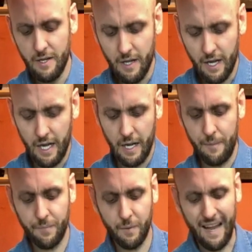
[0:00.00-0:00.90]

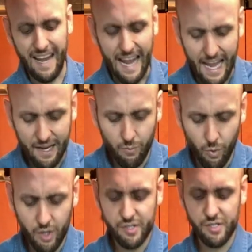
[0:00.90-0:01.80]
My egg
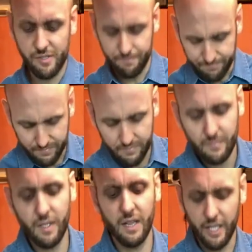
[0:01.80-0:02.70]
was
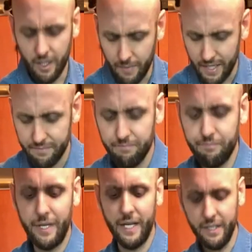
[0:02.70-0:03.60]
a little bit
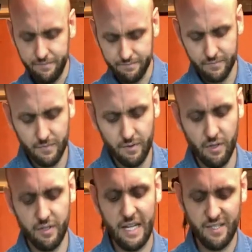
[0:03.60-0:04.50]
big.
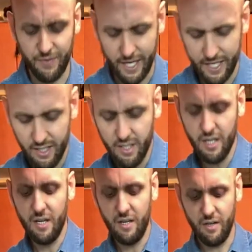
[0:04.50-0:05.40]
That's fine.
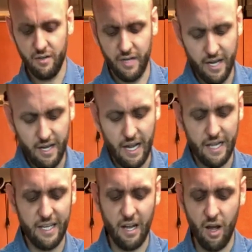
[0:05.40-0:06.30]
Okay, I
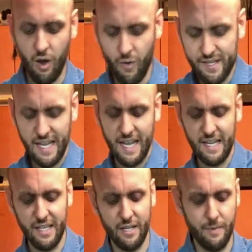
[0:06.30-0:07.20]
can always add a
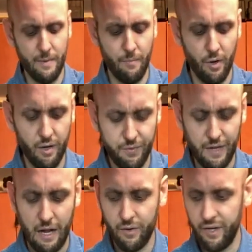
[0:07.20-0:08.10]
little bit more of
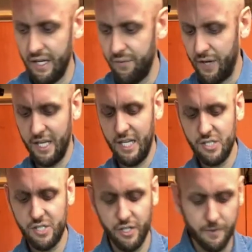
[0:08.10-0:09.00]
flour if I need
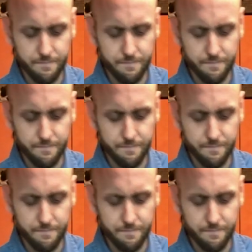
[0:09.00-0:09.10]
to.